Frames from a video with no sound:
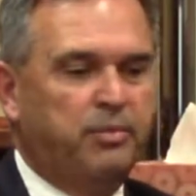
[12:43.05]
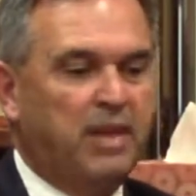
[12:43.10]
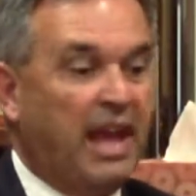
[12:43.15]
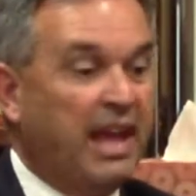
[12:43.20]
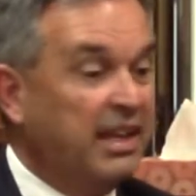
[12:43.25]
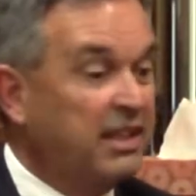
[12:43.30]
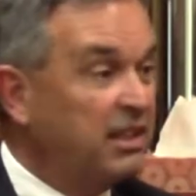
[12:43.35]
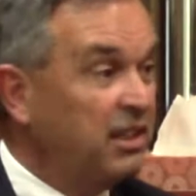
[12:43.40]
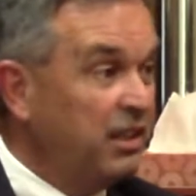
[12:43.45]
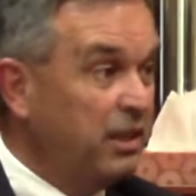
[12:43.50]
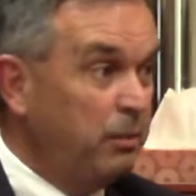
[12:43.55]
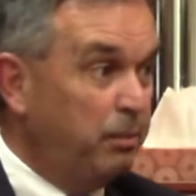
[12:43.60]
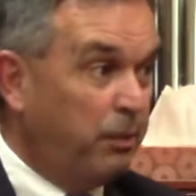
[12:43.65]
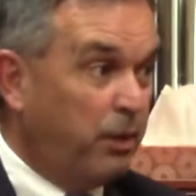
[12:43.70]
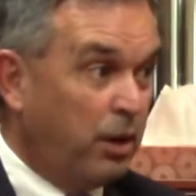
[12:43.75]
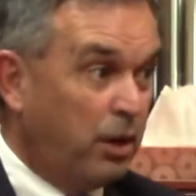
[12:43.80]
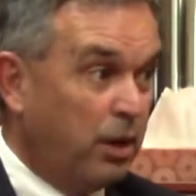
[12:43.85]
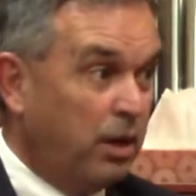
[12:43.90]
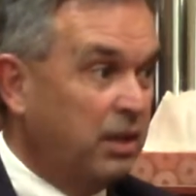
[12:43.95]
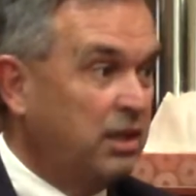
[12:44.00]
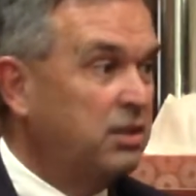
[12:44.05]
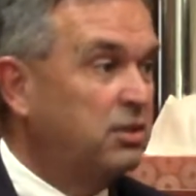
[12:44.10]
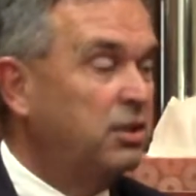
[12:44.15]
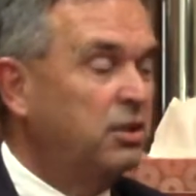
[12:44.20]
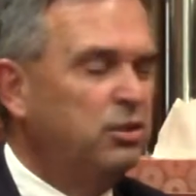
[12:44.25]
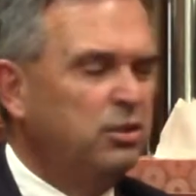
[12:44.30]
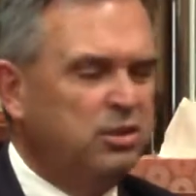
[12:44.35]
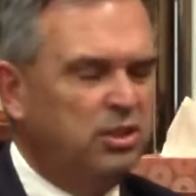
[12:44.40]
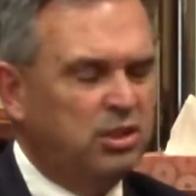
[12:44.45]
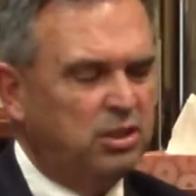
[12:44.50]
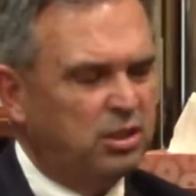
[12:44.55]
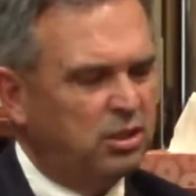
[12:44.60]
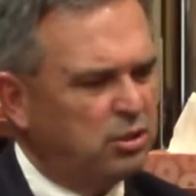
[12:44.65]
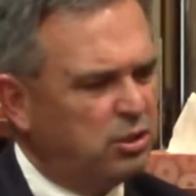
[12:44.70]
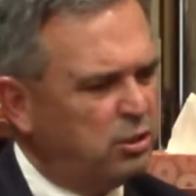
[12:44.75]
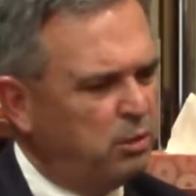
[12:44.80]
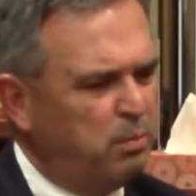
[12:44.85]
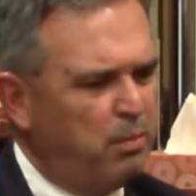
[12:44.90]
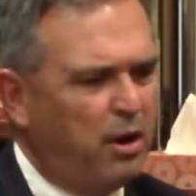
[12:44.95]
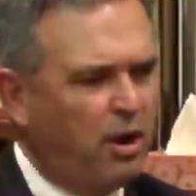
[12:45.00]
Ada Lee Park is just a
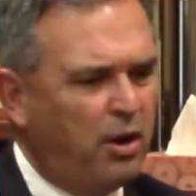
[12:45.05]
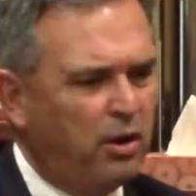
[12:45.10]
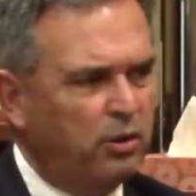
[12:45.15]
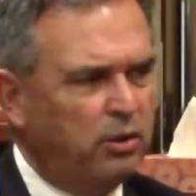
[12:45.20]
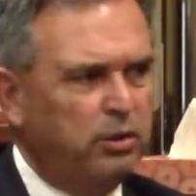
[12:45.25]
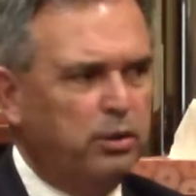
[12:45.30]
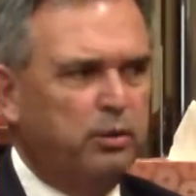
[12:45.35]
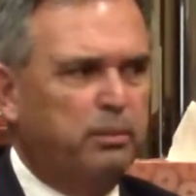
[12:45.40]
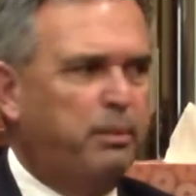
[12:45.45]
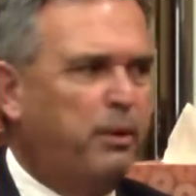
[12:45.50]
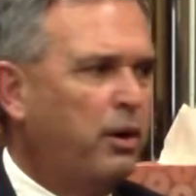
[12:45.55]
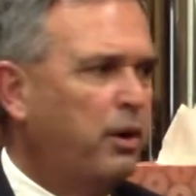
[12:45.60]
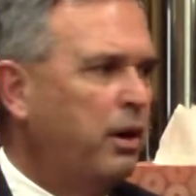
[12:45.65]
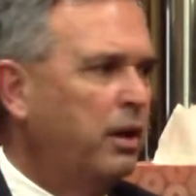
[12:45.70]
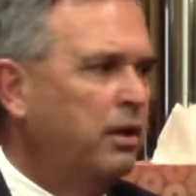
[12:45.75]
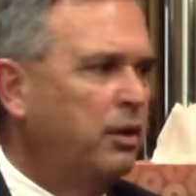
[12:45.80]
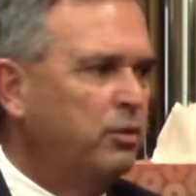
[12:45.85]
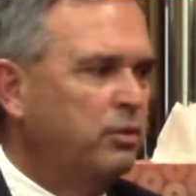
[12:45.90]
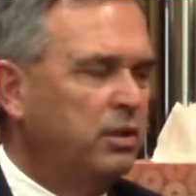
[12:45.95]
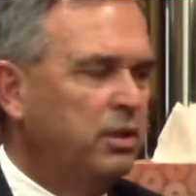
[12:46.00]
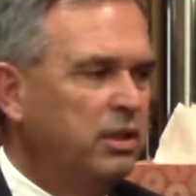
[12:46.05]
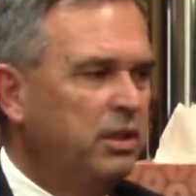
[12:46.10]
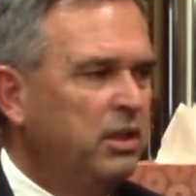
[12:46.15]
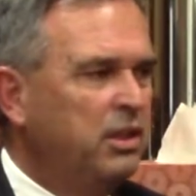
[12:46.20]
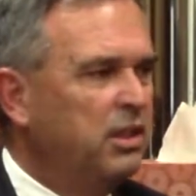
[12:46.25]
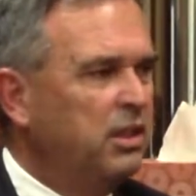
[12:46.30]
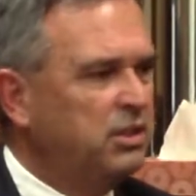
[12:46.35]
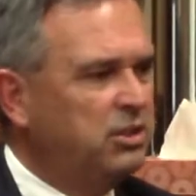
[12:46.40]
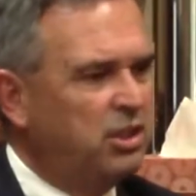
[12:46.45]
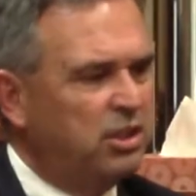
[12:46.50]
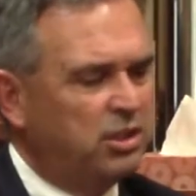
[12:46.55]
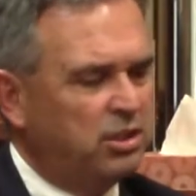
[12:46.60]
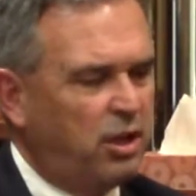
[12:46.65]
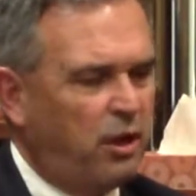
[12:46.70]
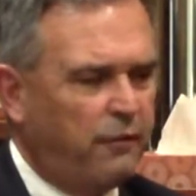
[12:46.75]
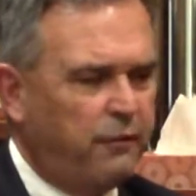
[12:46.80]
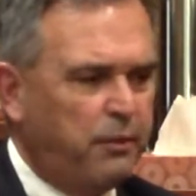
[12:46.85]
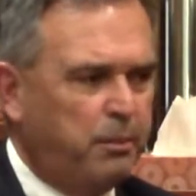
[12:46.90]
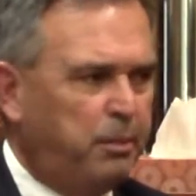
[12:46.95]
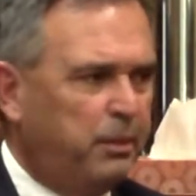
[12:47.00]
small little park just
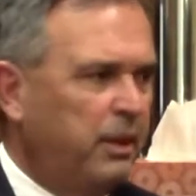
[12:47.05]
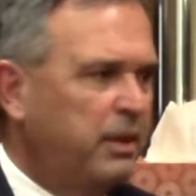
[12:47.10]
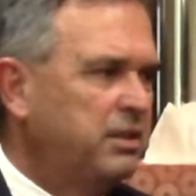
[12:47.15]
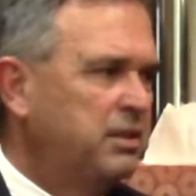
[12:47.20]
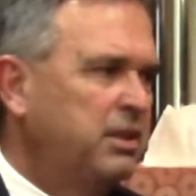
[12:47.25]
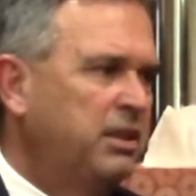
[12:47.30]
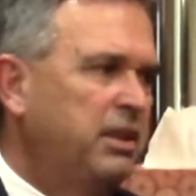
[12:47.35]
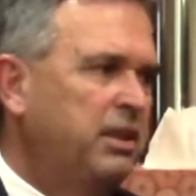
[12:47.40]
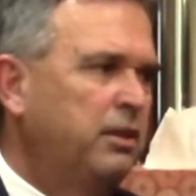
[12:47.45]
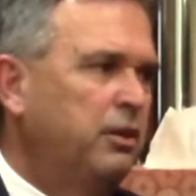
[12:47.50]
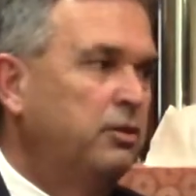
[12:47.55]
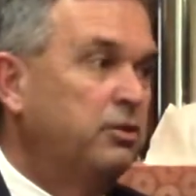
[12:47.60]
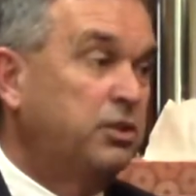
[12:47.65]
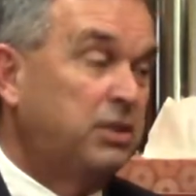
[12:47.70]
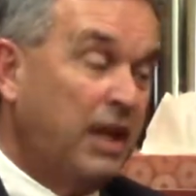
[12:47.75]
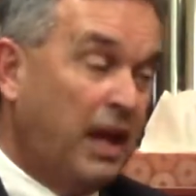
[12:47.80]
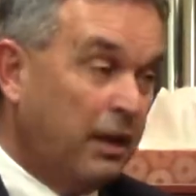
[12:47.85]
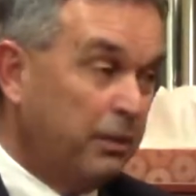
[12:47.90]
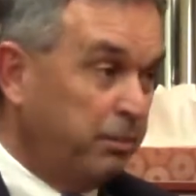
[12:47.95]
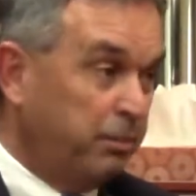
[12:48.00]
off of Pleasant Hill, South